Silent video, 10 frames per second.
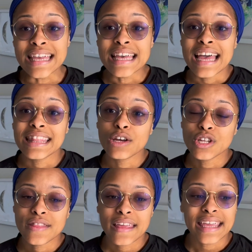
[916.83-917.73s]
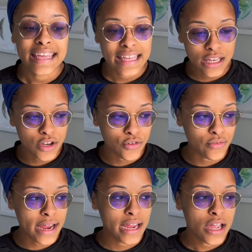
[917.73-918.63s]
And the only thing here,
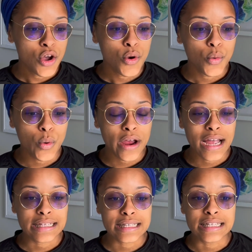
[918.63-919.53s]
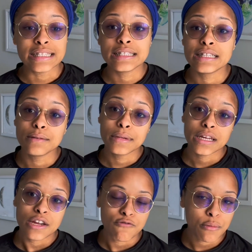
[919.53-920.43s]
right? Whereas in the Dominican
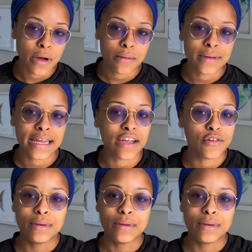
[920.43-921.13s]
Republic, everybody's